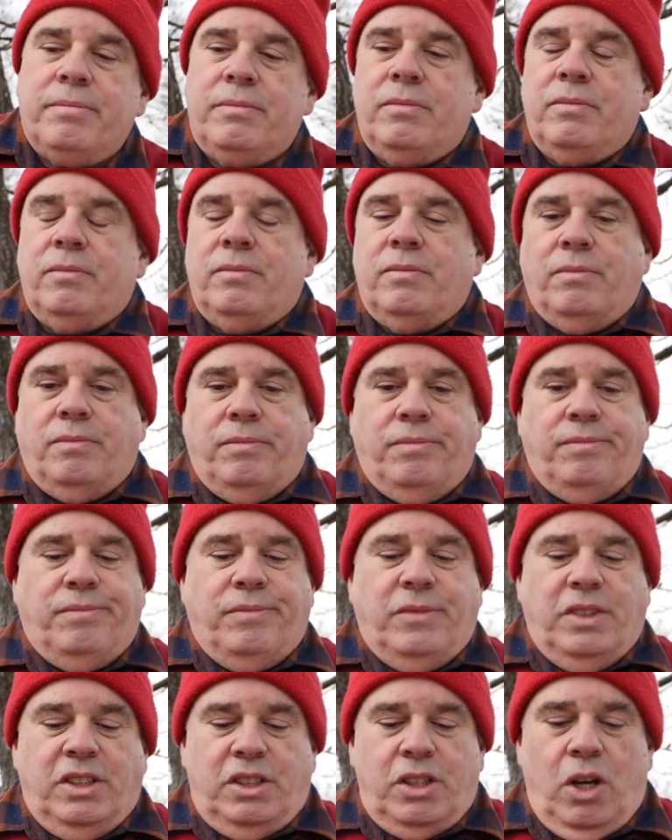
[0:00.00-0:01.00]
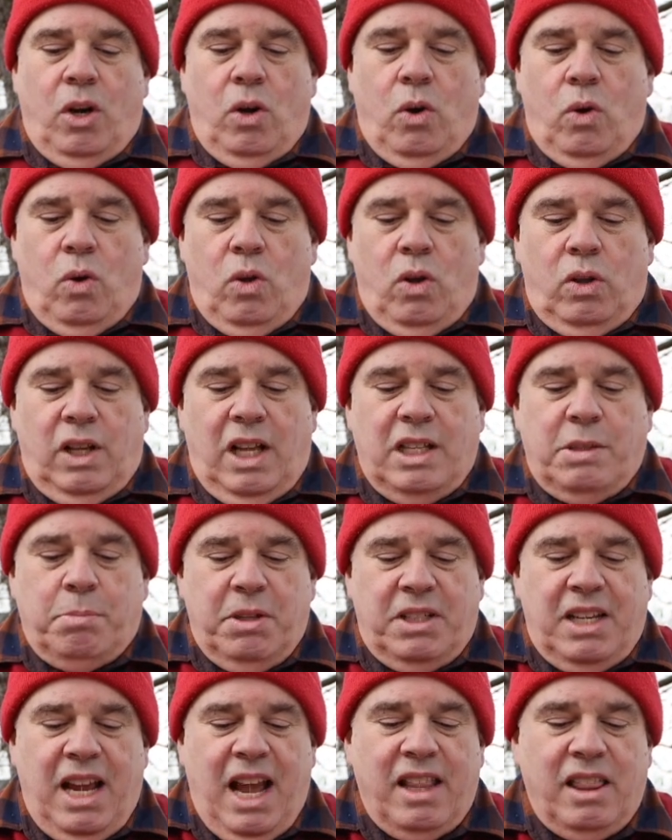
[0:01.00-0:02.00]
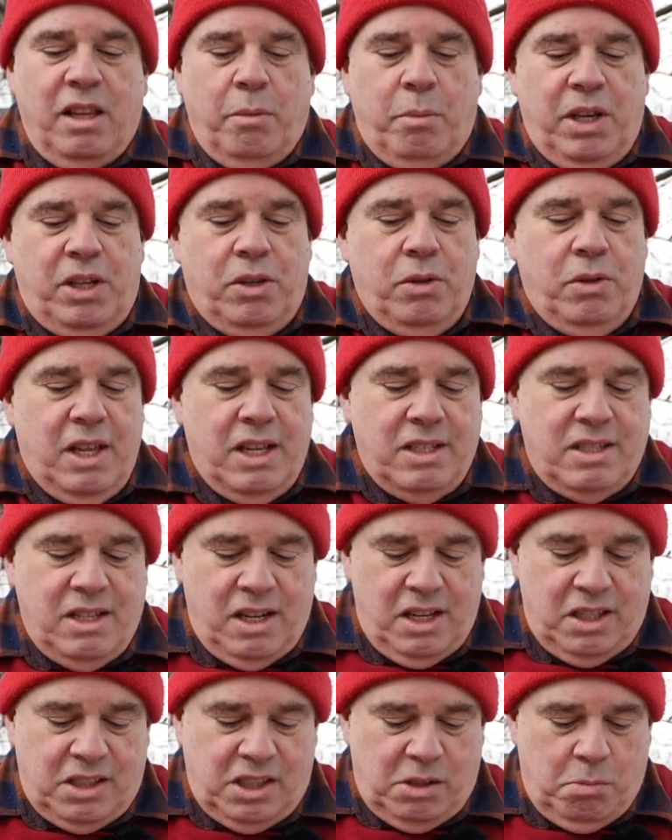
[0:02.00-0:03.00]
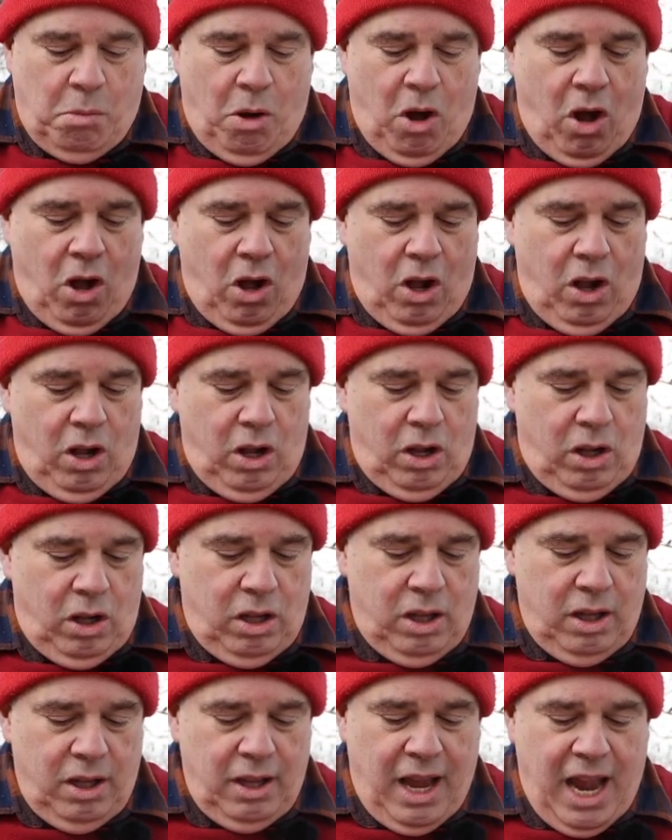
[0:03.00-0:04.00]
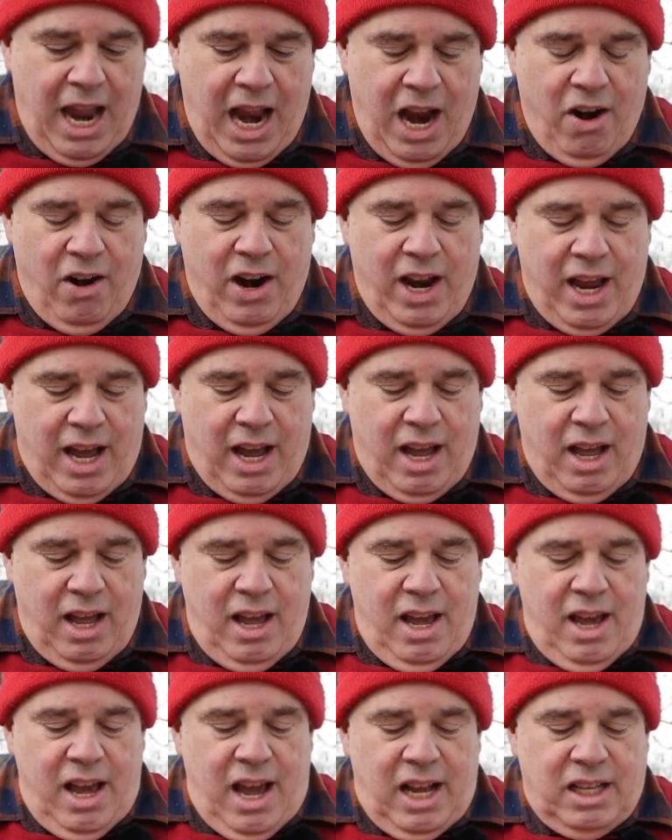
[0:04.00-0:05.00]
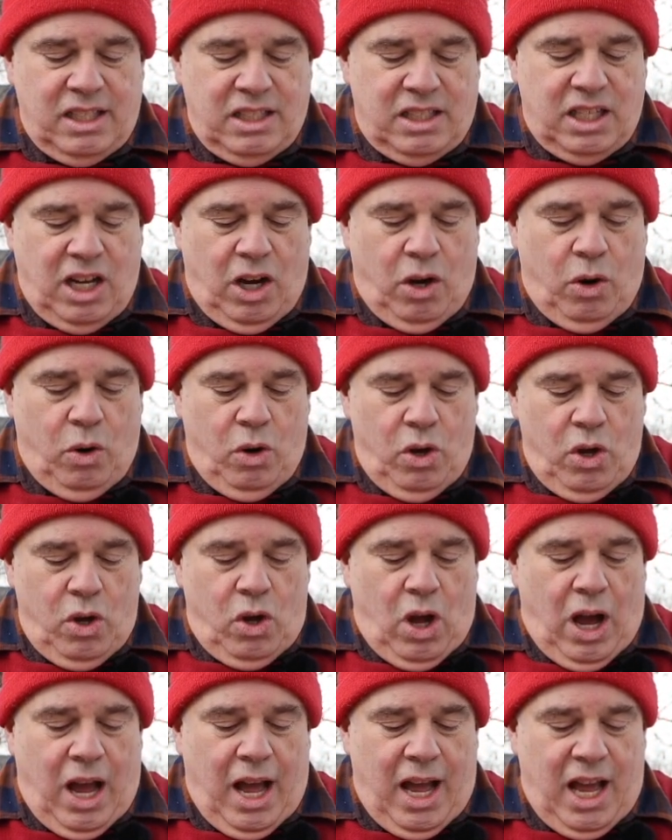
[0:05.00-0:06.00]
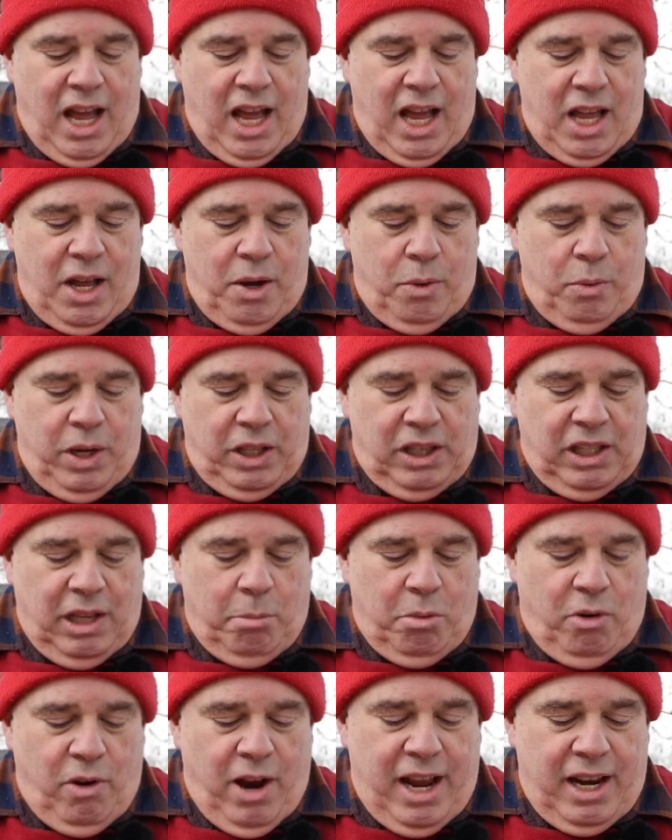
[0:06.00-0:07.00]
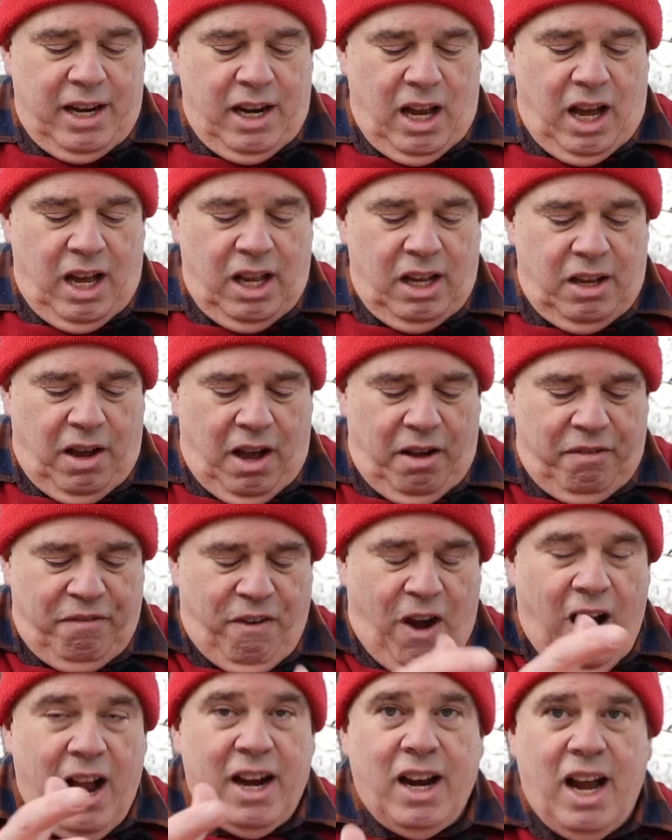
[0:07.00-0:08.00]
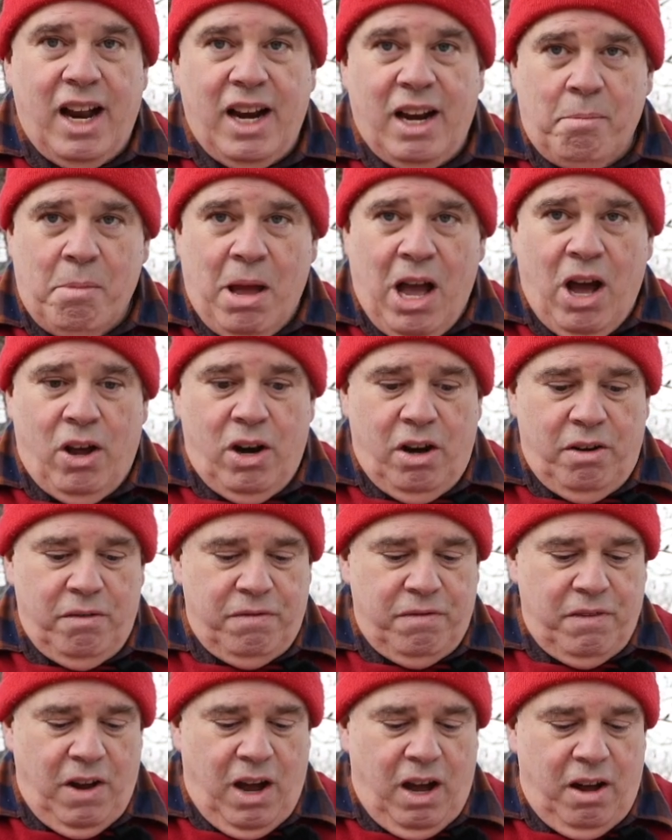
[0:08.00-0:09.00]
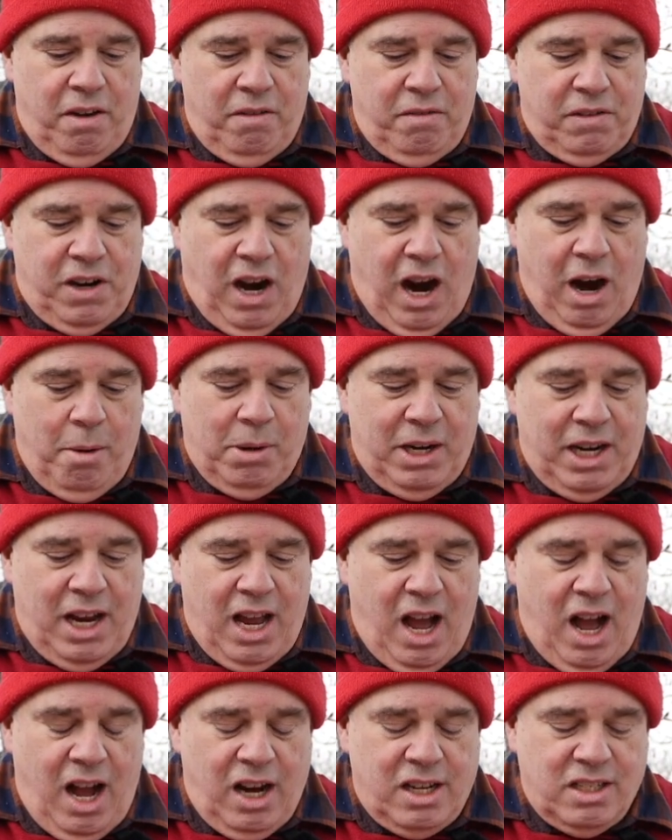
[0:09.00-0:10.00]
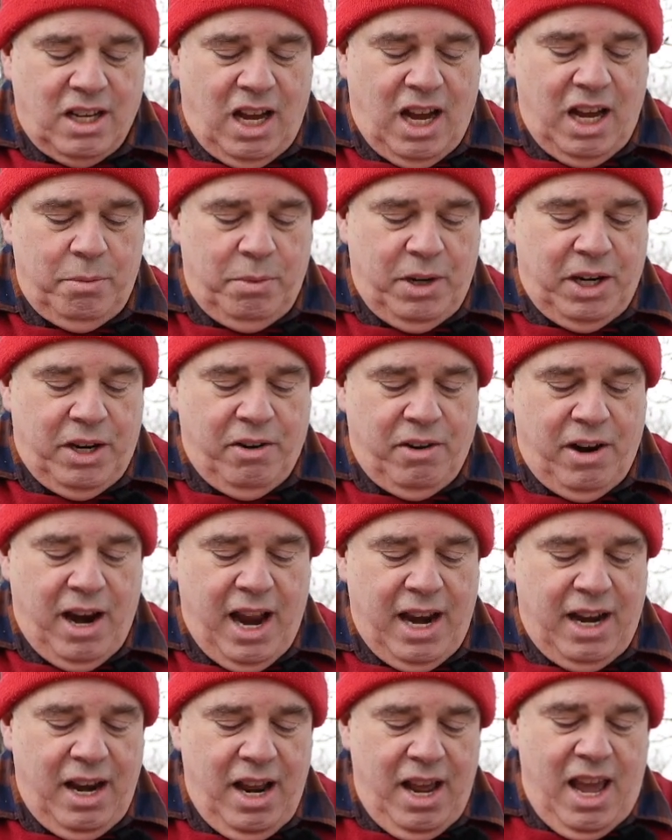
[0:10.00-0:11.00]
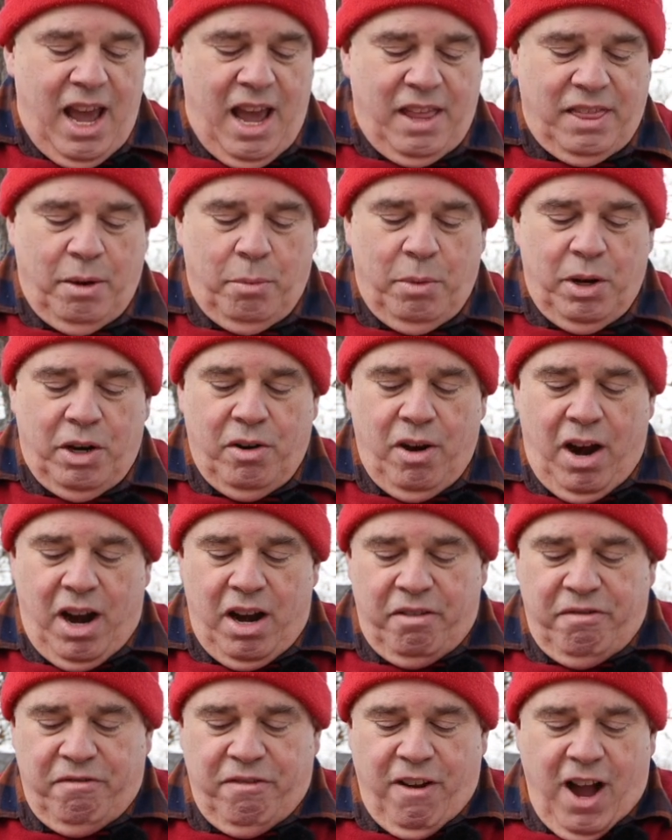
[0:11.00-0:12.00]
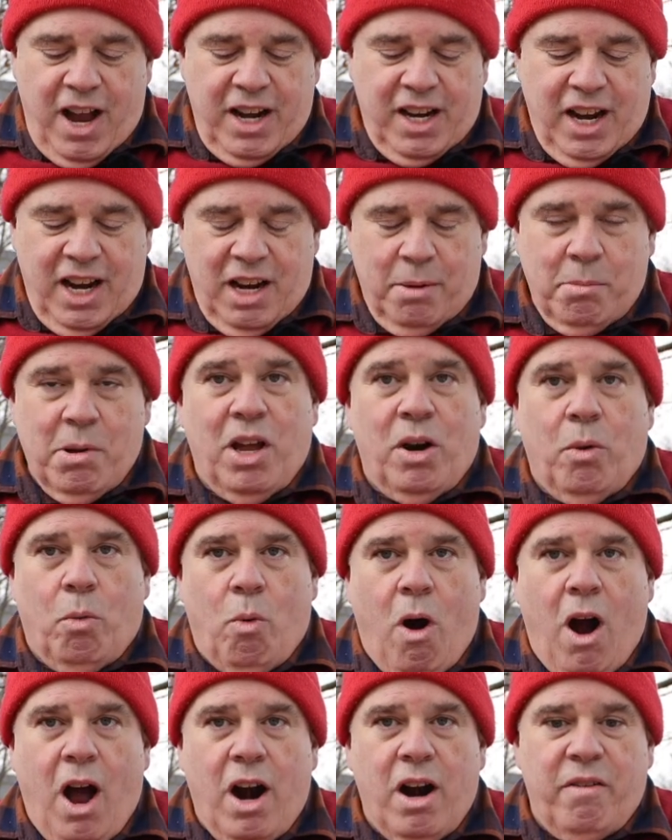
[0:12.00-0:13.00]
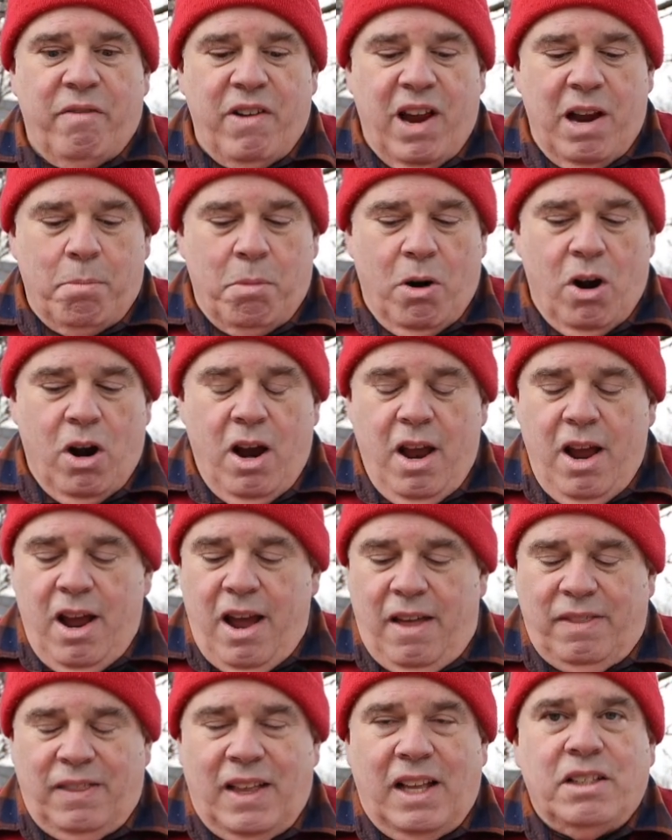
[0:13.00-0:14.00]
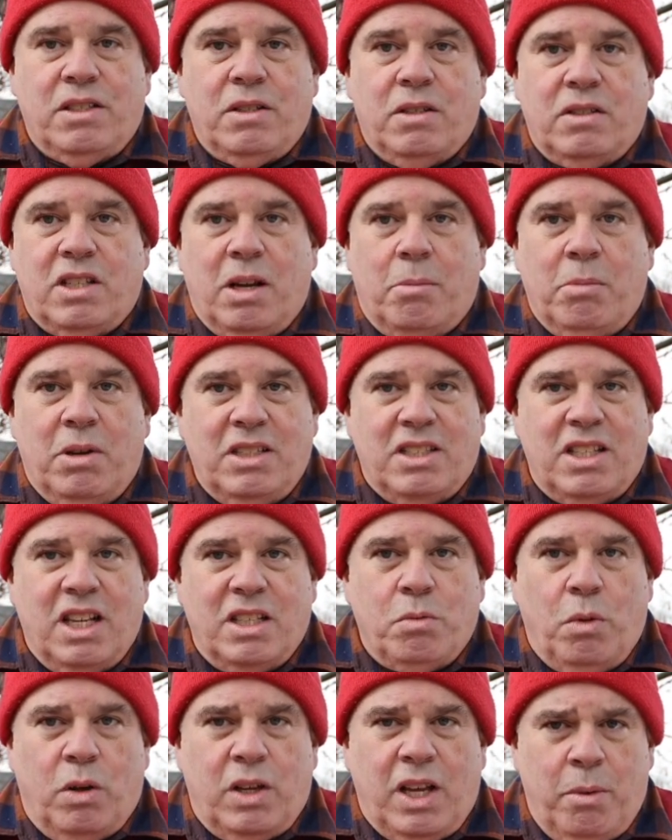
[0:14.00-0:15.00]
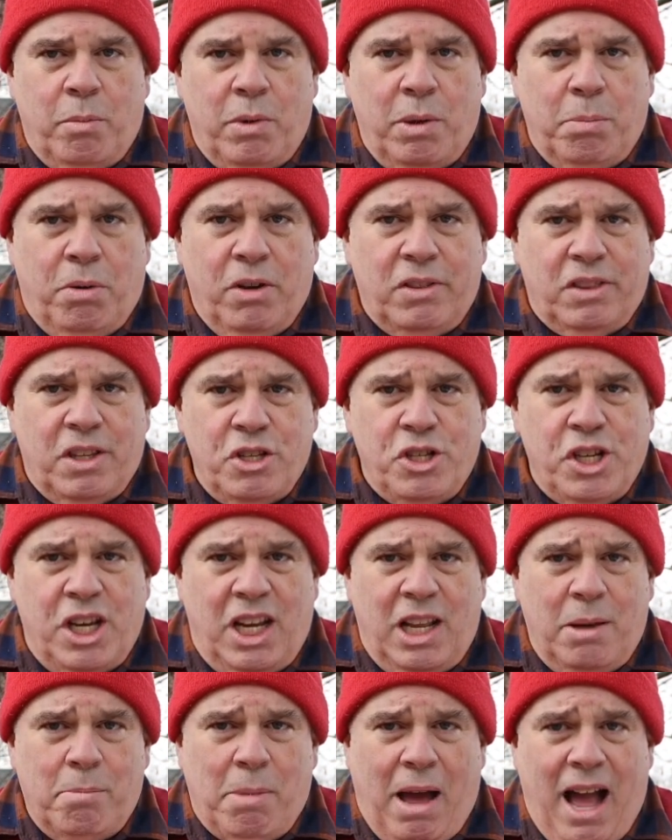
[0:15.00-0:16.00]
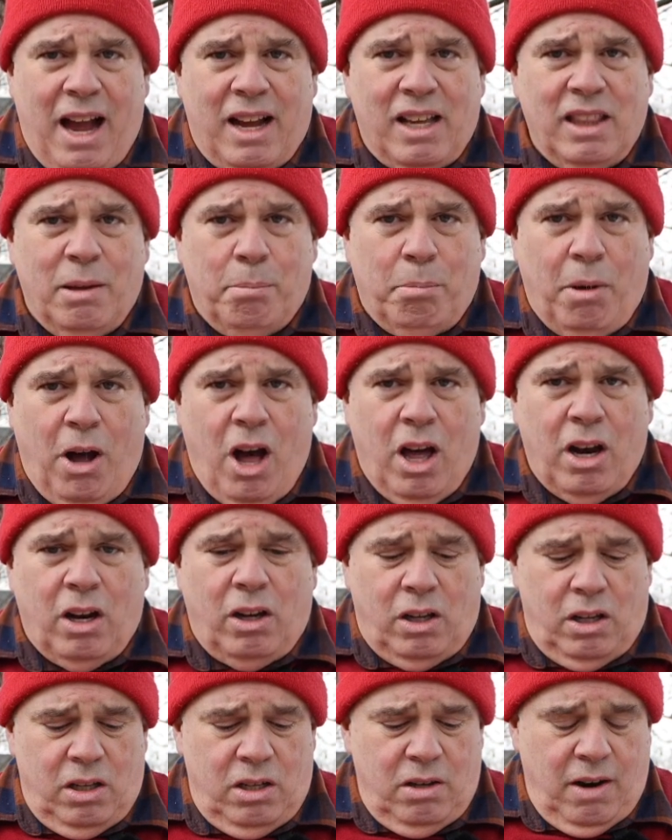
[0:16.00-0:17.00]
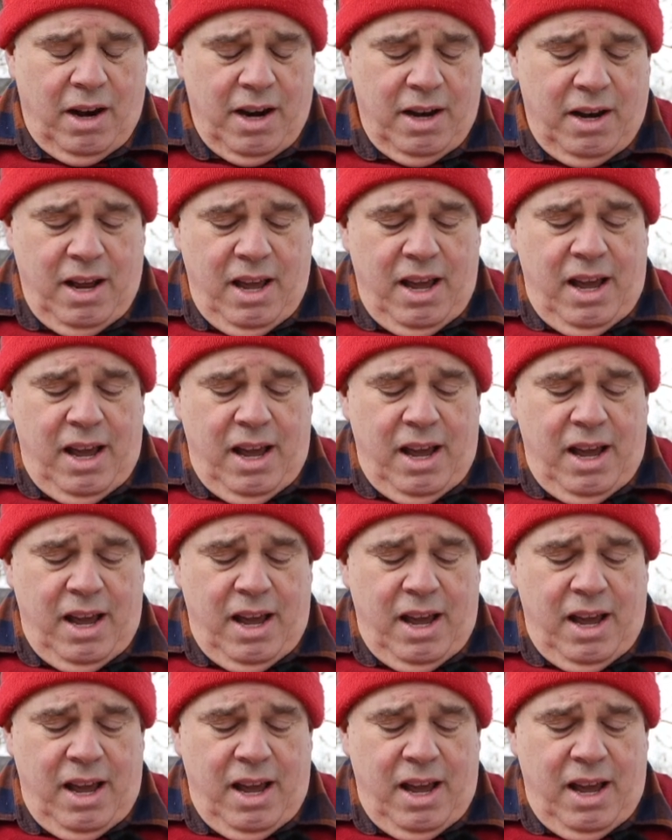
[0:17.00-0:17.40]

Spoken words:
so let's pretend that we do this in a small area, and so we liberate a finite amount of carbon dioxide we create, and then we create a finite amount of water vapor, and then so someone says, well, can we put the genie back in the bottle, right?